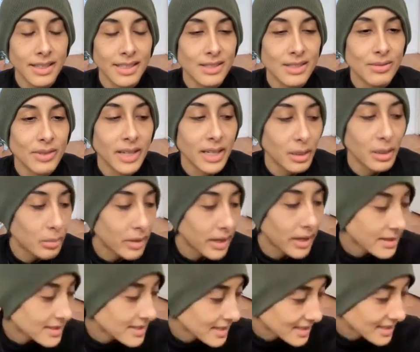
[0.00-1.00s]
That's funny,
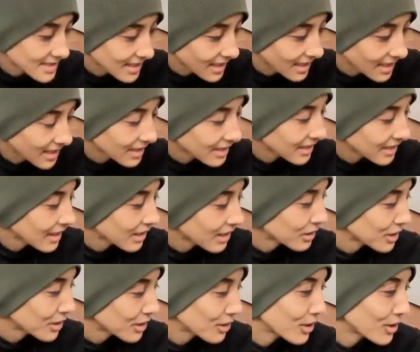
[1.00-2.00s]
Beth says that. I
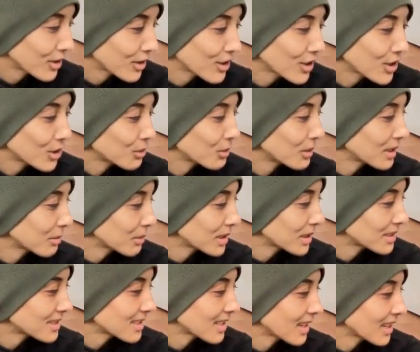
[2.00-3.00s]
now hear her cueing
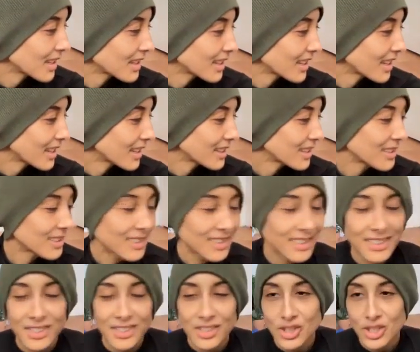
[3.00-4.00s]
me saying that.
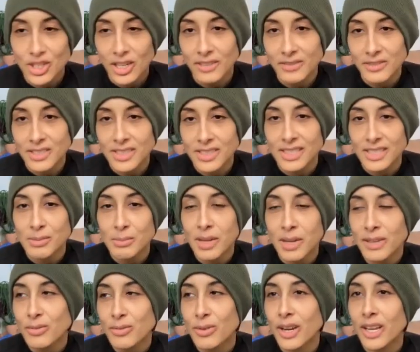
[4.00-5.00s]
She often says,
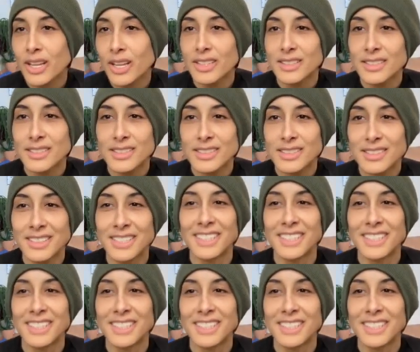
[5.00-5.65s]
my friends.